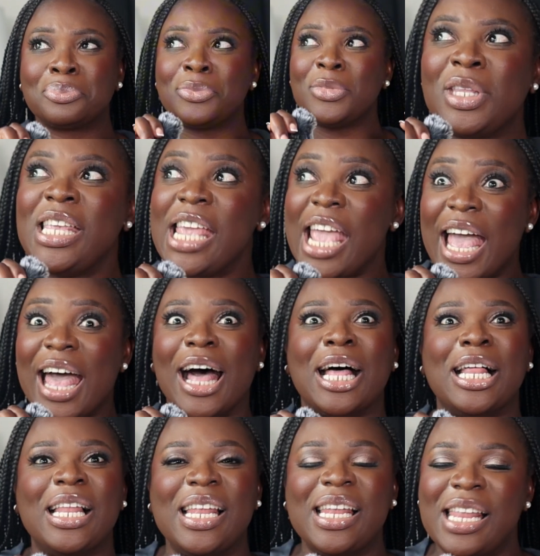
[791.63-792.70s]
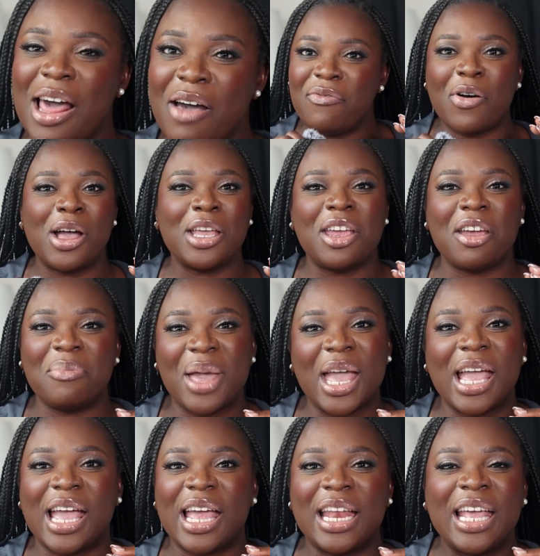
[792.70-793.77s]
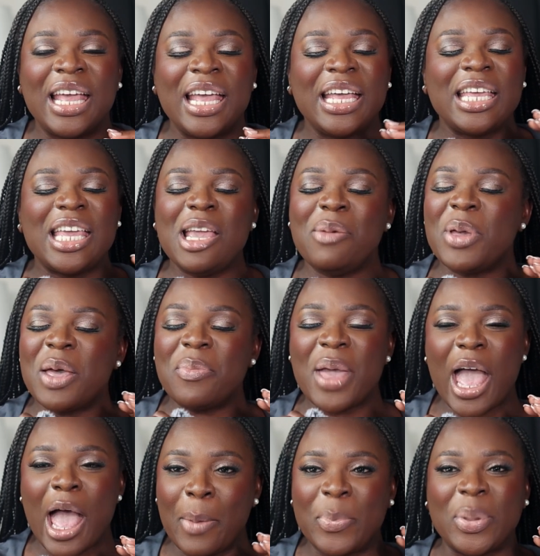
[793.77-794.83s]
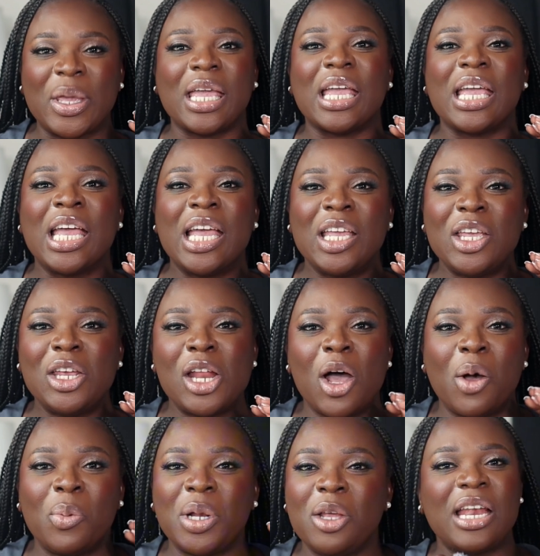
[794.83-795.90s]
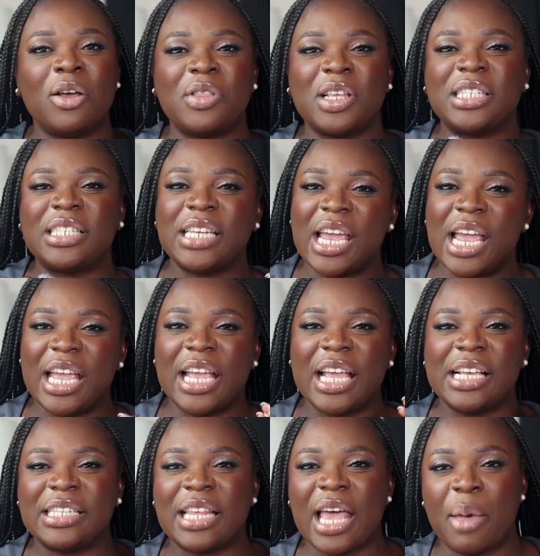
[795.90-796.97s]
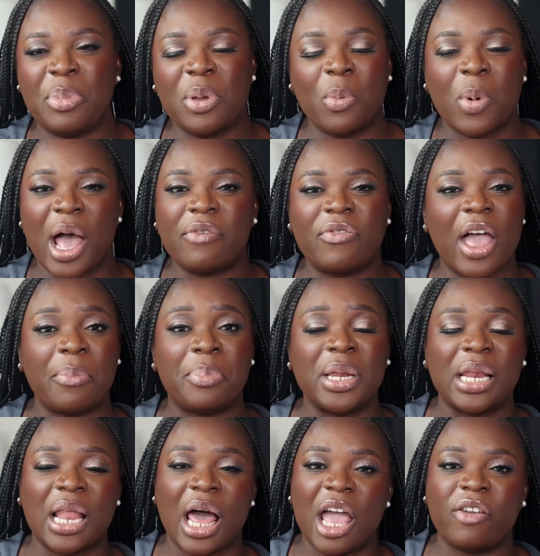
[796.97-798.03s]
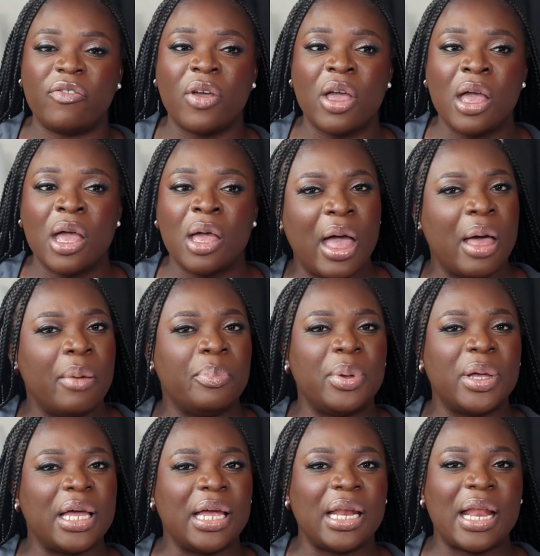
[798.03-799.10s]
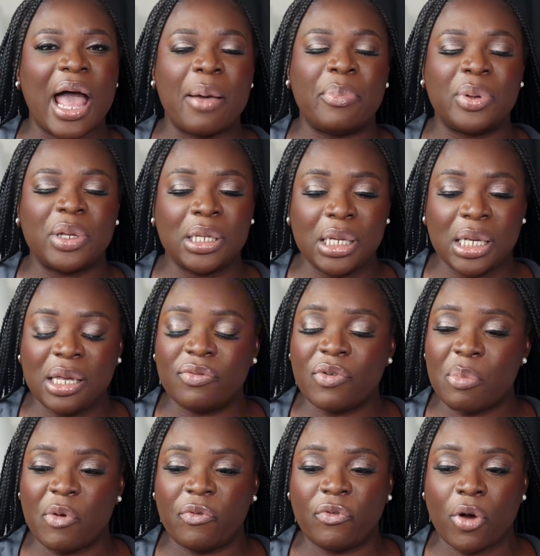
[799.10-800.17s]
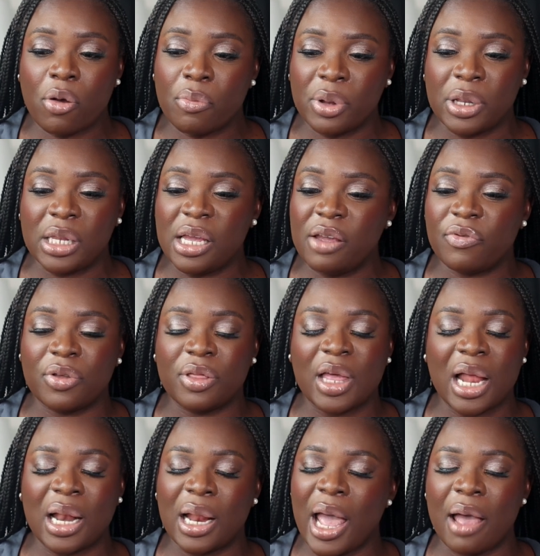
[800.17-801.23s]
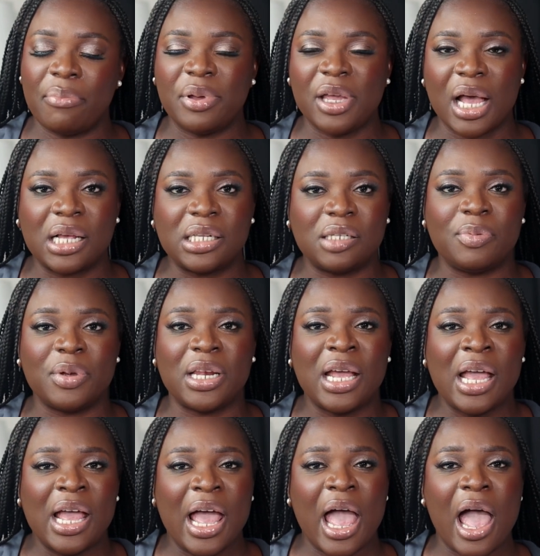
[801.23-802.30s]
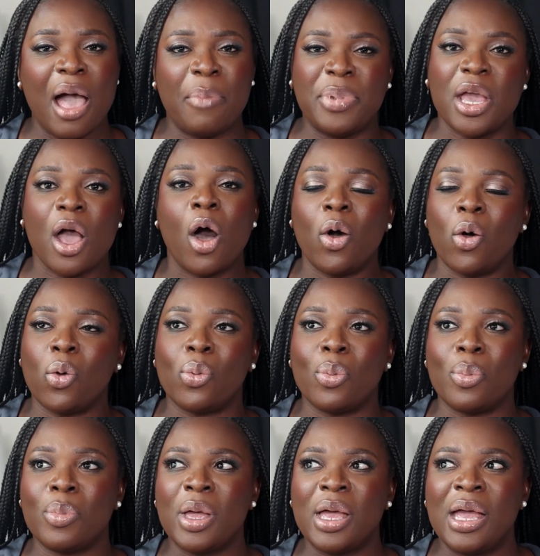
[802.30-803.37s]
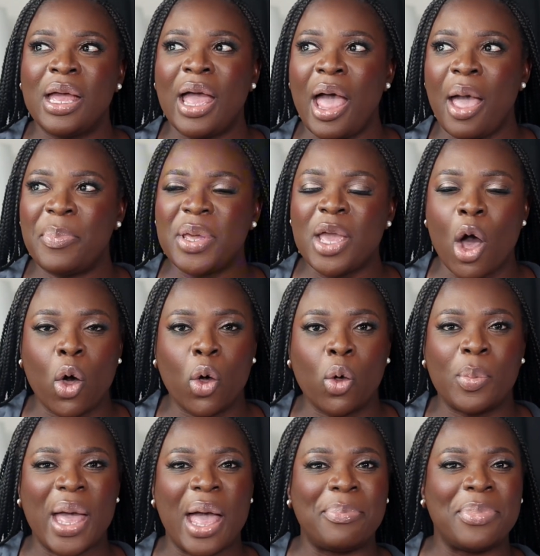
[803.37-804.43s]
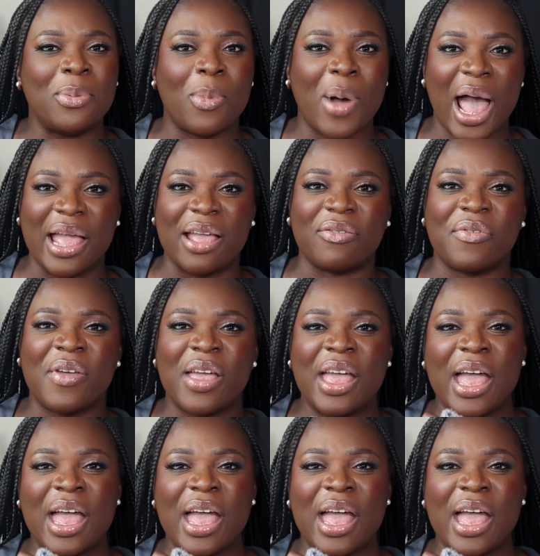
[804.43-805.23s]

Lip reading: Yeah, love on your man, keep him happy. When I know the saying is happy wife, happy life, but I'm a firm believer that a happy husband, happy home, happy wife,